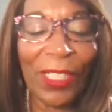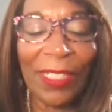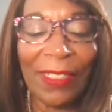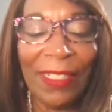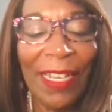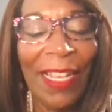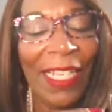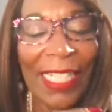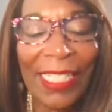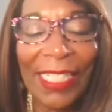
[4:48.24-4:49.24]
just
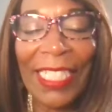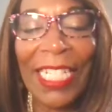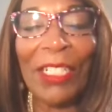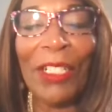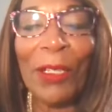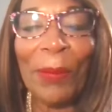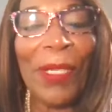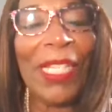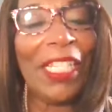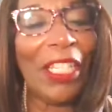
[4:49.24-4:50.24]
continue to
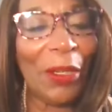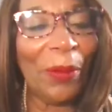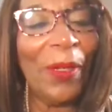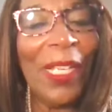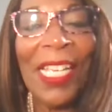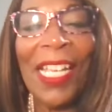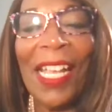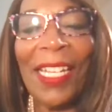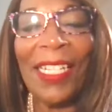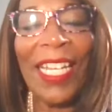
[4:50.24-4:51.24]
be you.
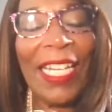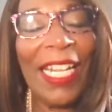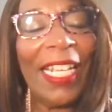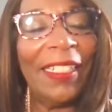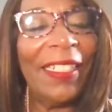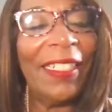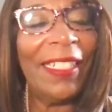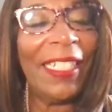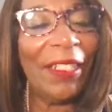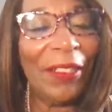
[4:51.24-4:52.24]
And it
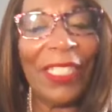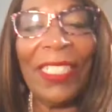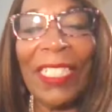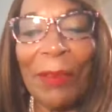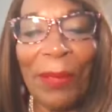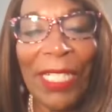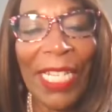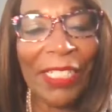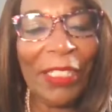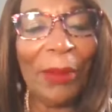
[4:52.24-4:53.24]
has seriously
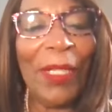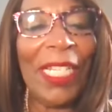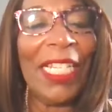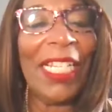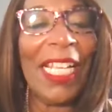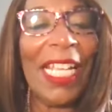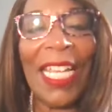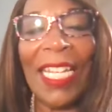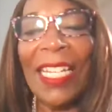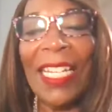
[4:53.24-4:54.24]
blessed me.
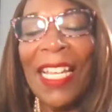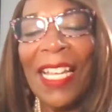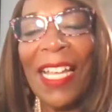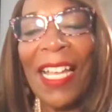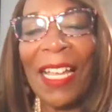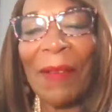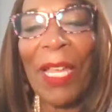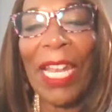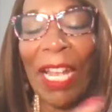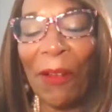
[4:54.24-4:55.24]
And
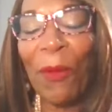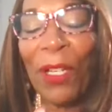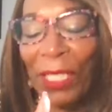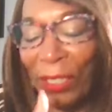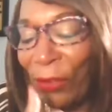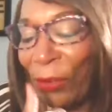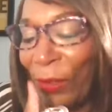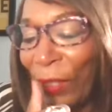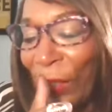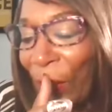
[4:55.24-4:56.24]
I wanted you
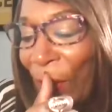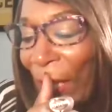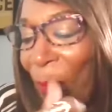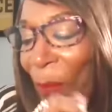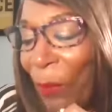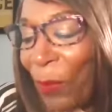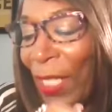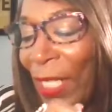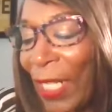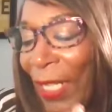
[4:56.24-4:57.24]
to know that. But
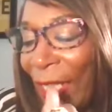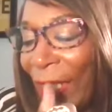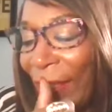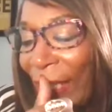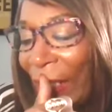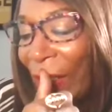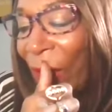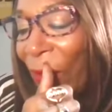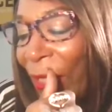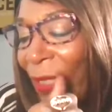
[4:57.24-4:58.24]
one of the things I
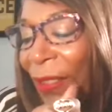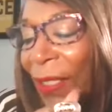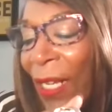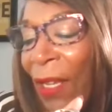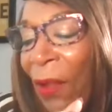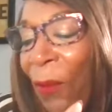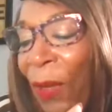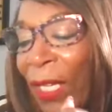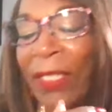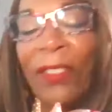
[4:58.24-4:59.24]
noticed
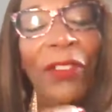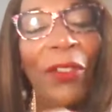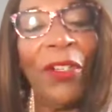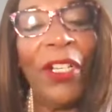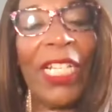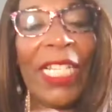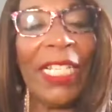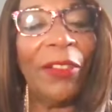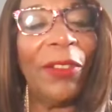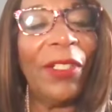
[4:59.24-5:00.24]
was your
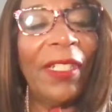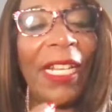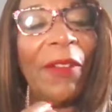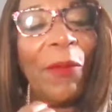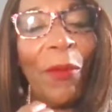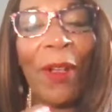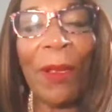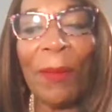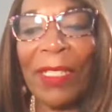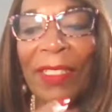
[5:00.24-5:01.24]
interest in
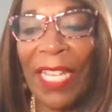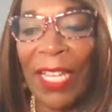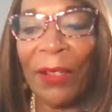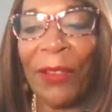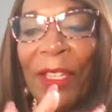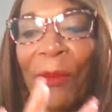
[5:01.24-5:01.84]
women's health.